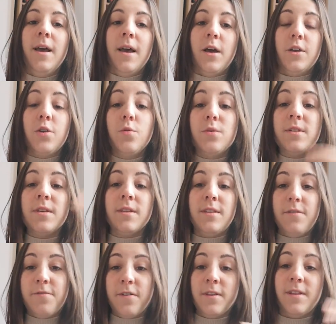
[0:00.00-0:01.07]

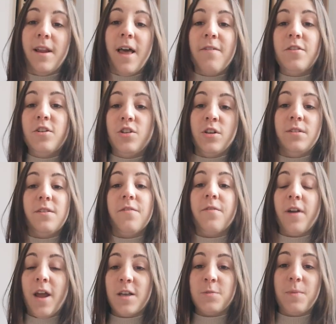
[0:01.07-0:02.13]
leveraging
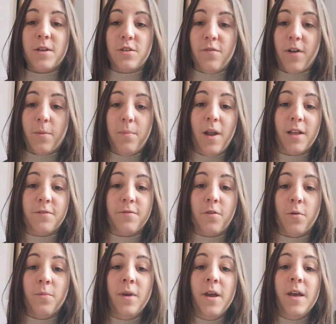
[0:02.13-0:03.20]
different aspects of our
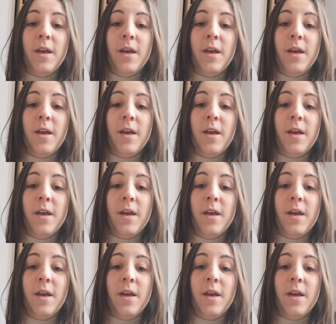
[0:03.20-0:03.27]
platform